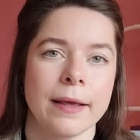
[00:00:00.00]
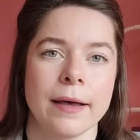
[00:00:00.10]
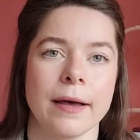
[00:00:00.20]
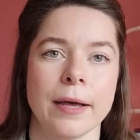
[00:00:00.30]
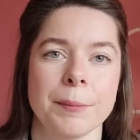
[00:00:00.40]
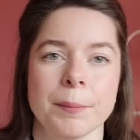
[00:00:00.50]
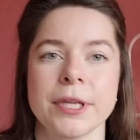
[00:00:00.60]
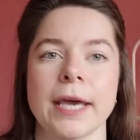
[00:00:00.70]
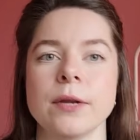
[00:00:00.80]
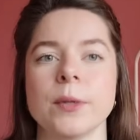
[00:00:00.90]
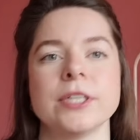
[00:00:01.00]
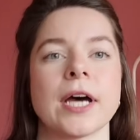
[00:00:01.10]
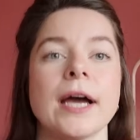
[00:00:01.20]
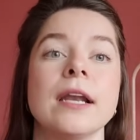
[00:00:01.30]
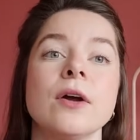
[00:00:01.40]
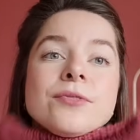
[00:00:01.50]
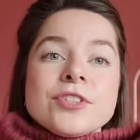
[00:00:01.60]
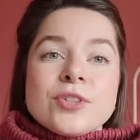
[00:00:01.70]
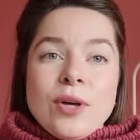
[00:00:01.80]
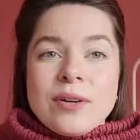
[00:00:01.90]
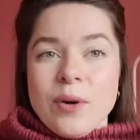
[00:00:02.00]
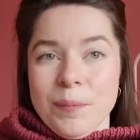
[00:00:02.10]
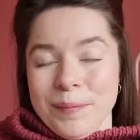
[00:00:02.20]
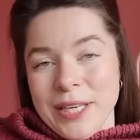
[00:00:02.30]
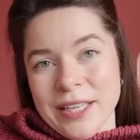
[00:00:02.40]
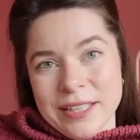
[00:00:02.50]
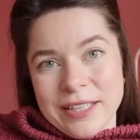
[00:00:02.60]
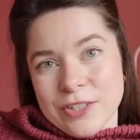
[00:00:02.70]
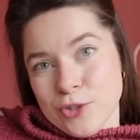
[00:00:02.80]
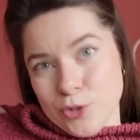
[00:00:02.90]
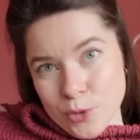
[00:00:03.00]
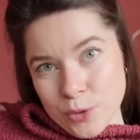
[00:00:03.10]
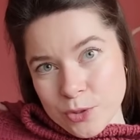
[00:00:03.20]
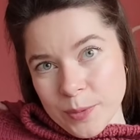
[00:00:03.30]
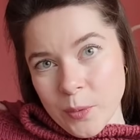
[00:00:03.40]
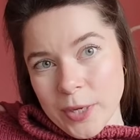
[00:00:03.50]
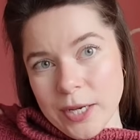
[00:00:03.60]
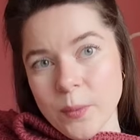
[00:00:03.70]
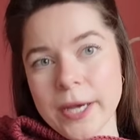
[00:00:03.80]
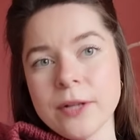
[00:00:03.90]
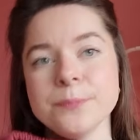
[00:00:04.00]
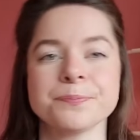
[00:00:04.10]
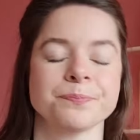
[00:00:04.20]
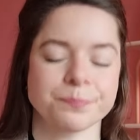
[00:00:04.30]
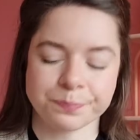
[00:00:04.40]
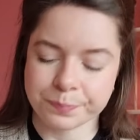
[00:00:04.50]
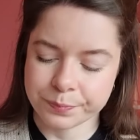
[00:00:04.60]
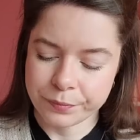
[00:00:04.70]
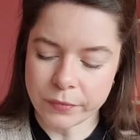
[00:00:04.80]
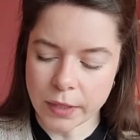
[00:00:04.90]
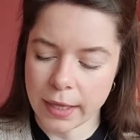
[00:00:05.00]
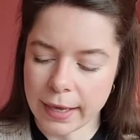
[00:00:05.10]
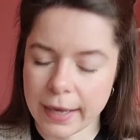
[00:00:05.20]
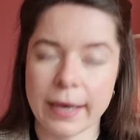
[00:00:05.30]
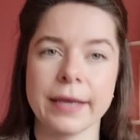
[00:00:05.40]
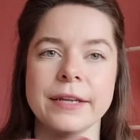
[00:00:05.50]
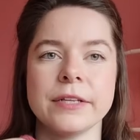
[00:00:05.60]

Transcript: But anyways, I love this color on me. It suits me really well. and